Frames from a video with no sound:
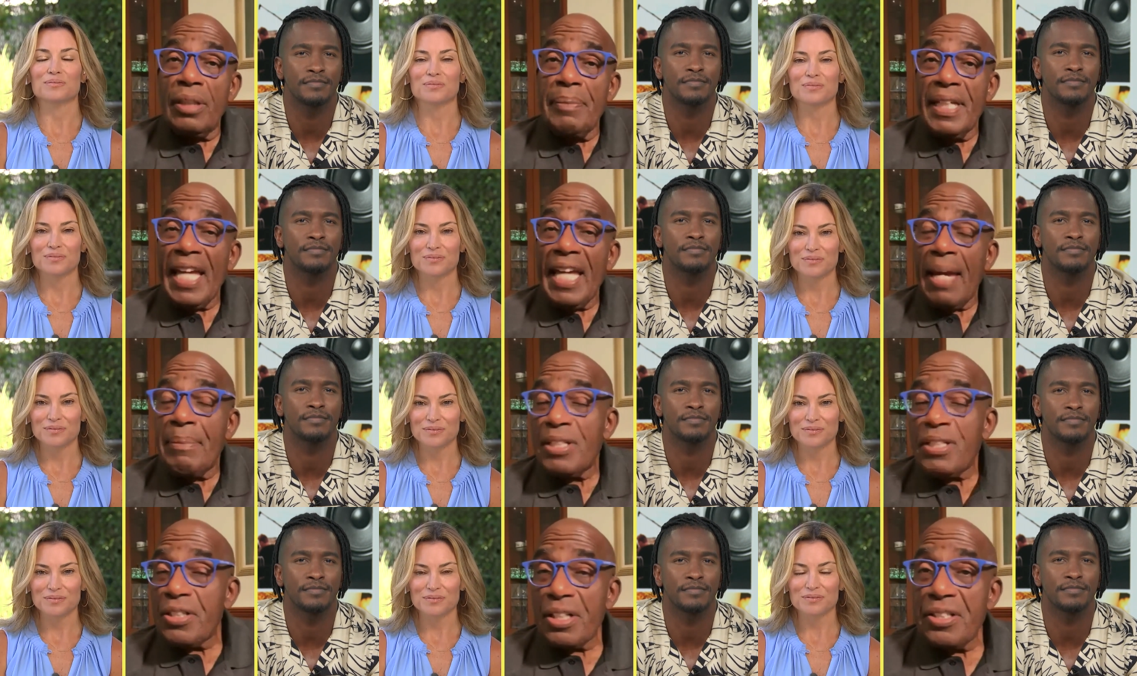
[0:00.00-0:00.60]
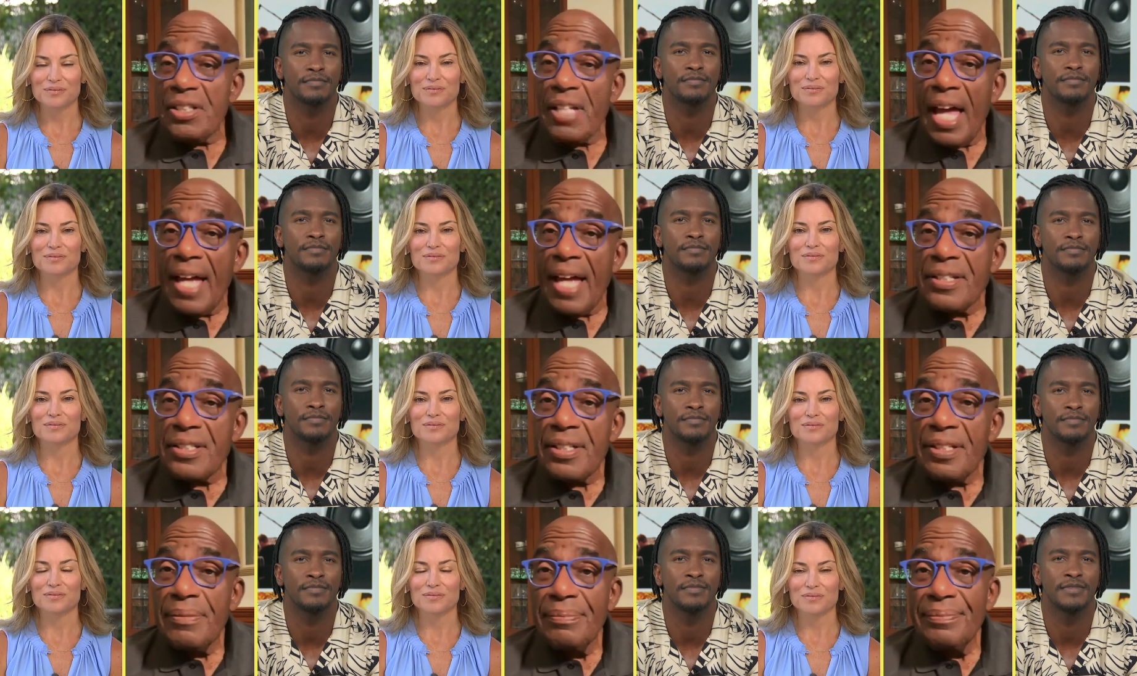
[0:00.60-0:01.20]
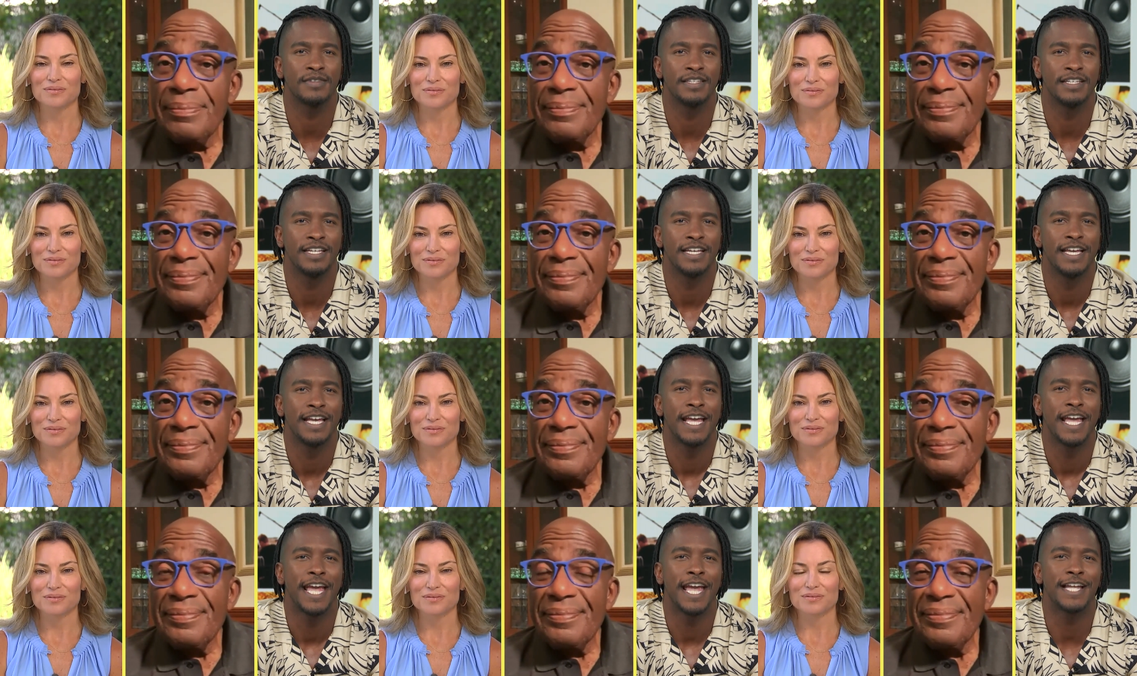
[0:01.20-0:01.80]
Speaker 1: became a success.
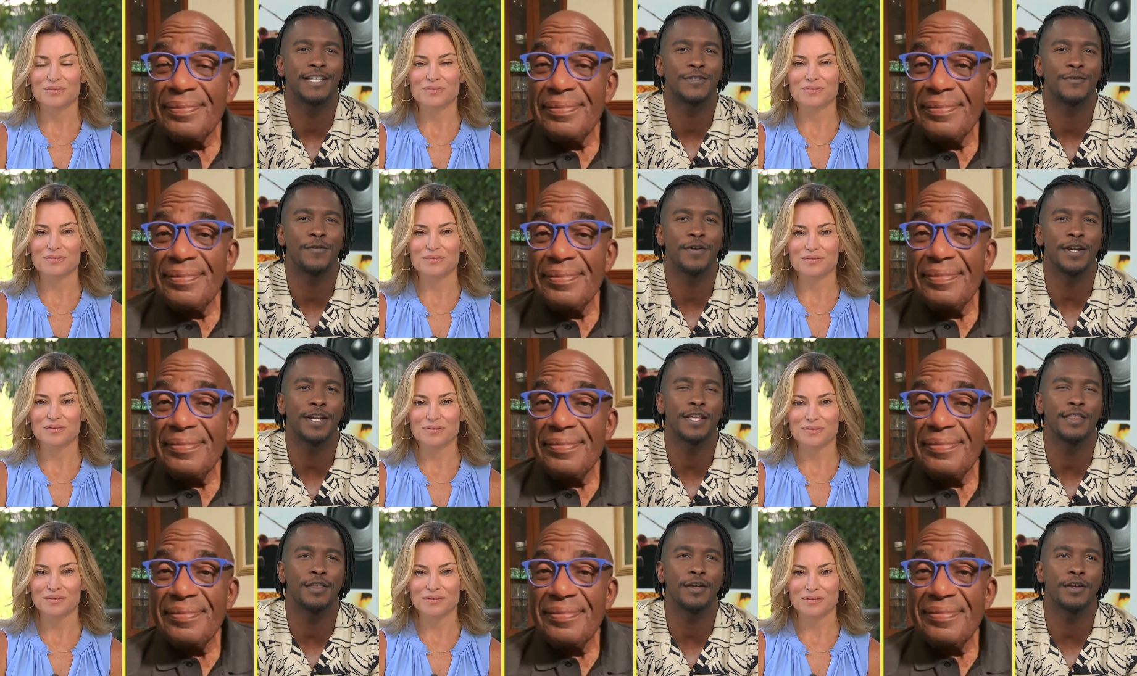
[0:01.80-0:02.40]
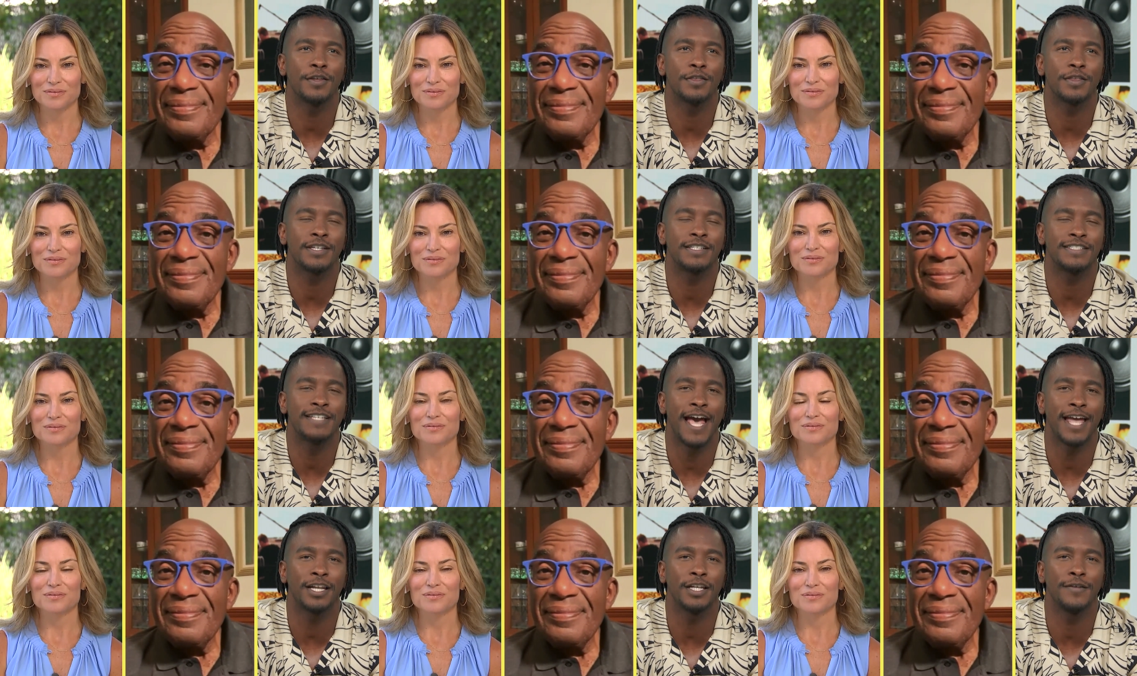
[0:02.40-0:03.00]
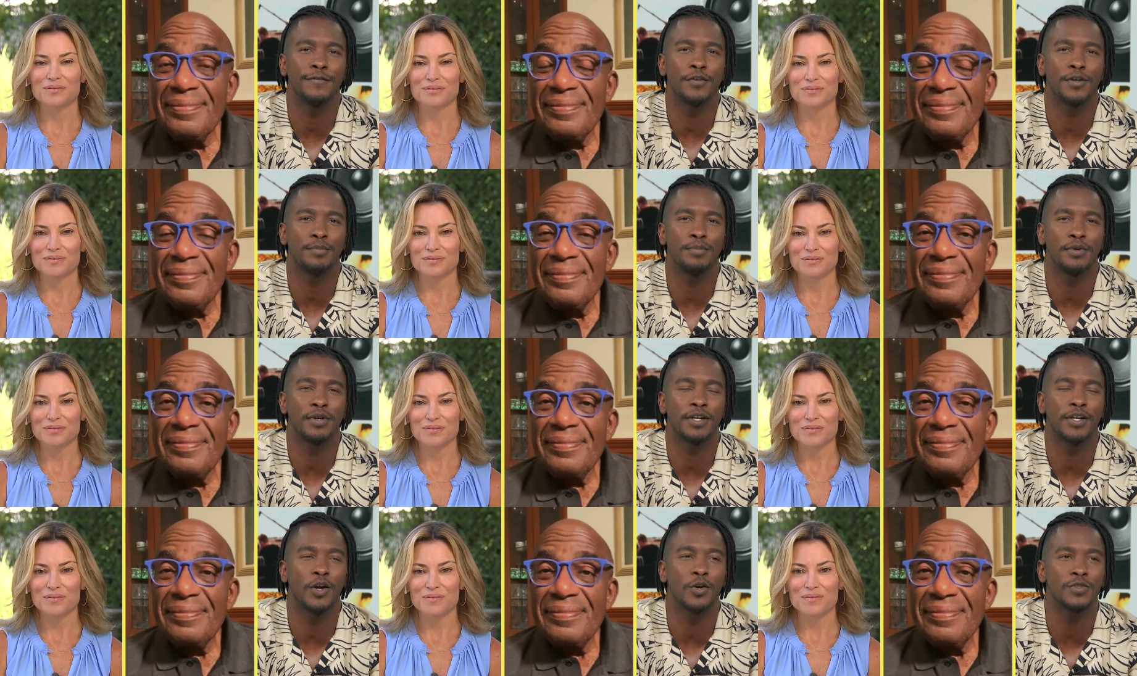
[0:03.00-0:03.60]
Speaker 2: It's funny, the title of your book
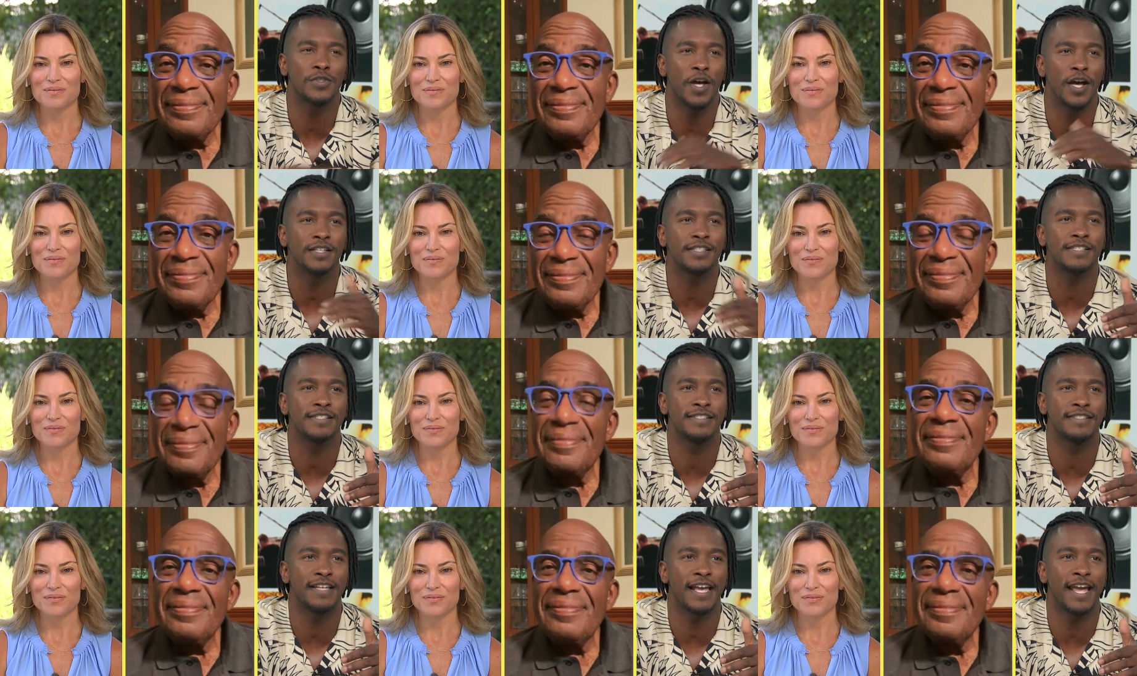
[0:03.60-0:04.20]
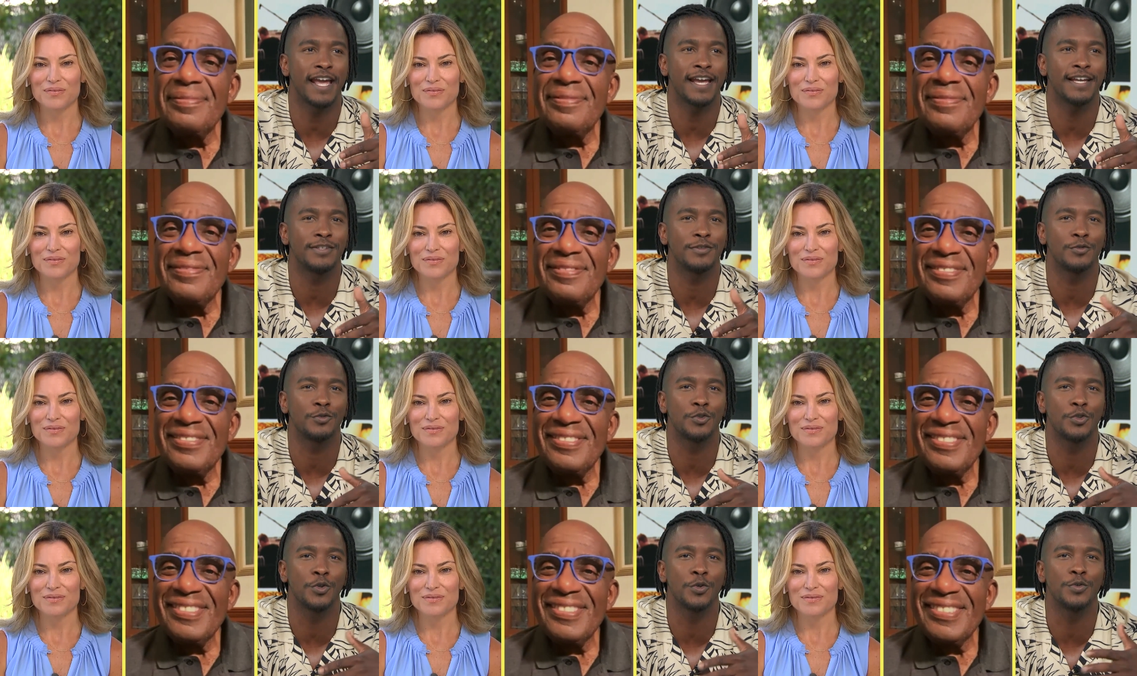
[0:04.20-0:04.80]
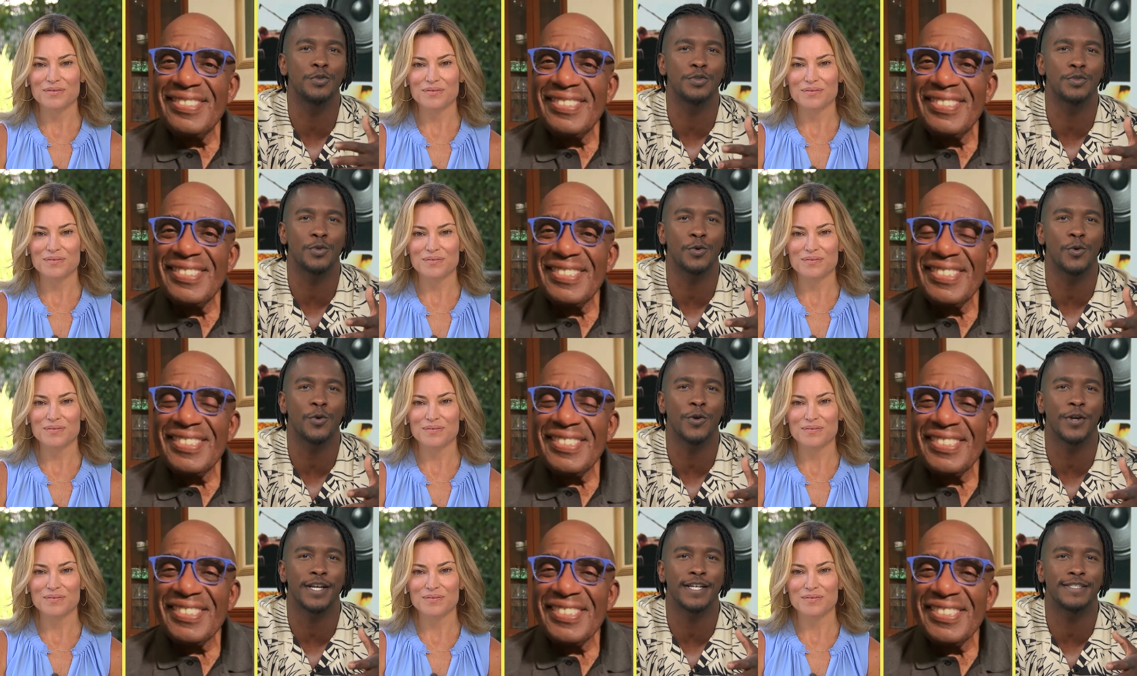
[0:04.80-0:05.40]
goes on to say true
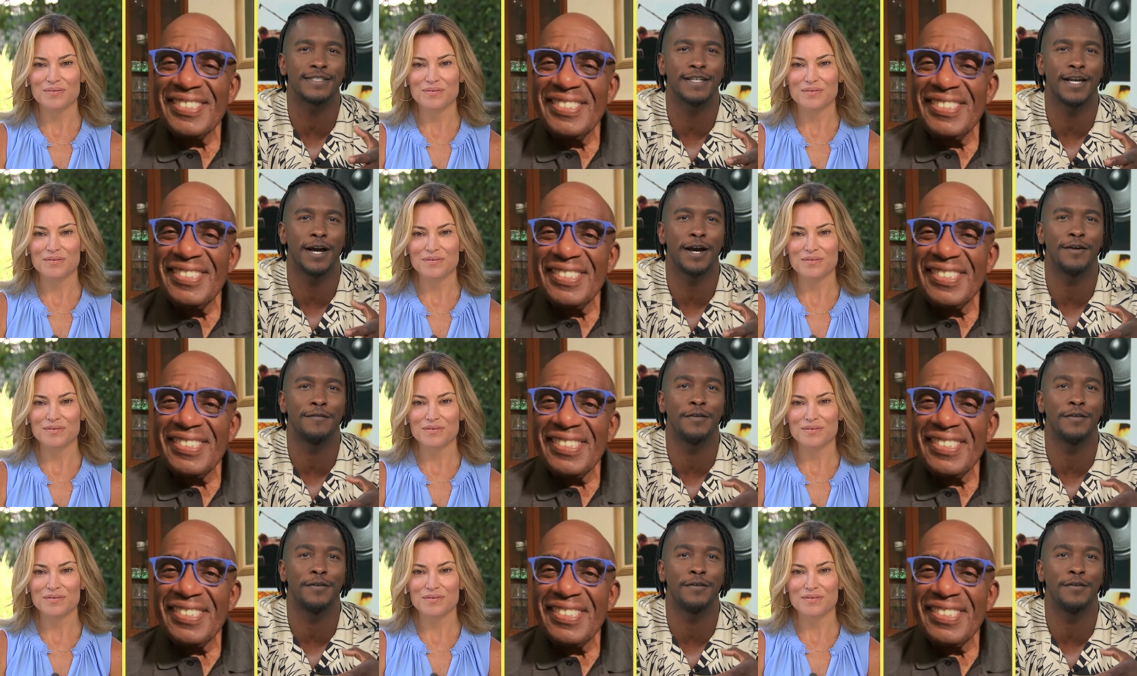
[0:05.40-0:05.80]
stories of